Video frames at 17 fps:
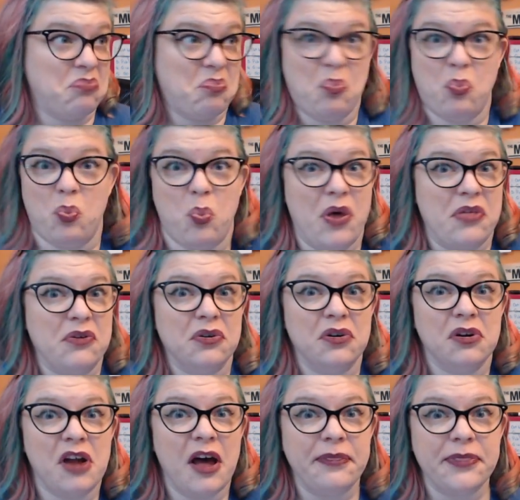whether
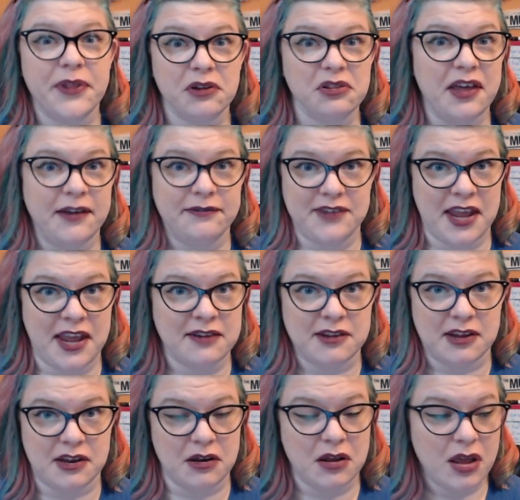or not they're
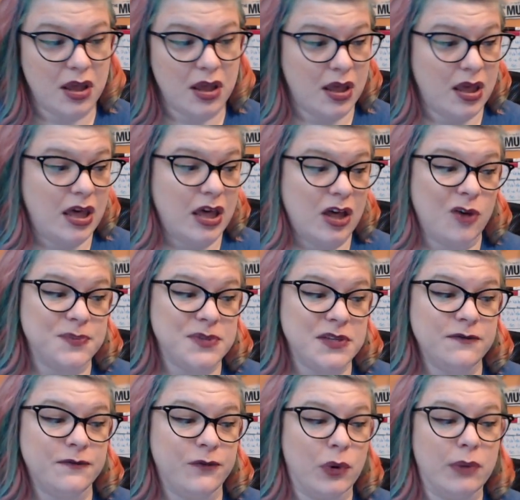left-handed, helps
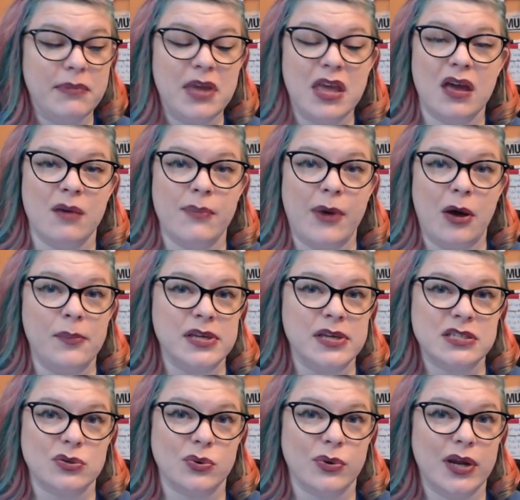inform me about my
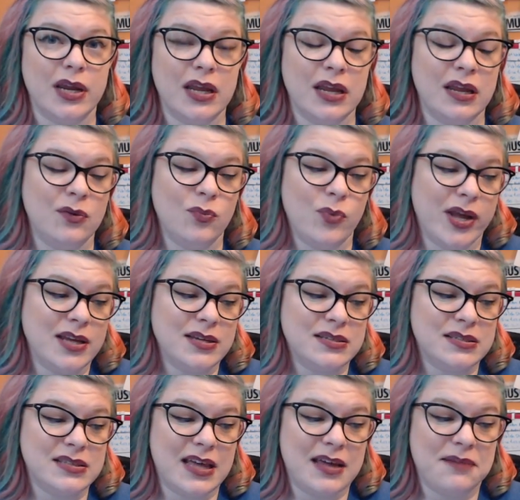story in
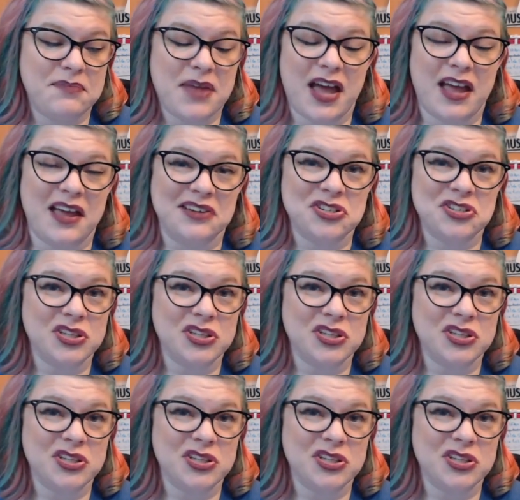ways that I actually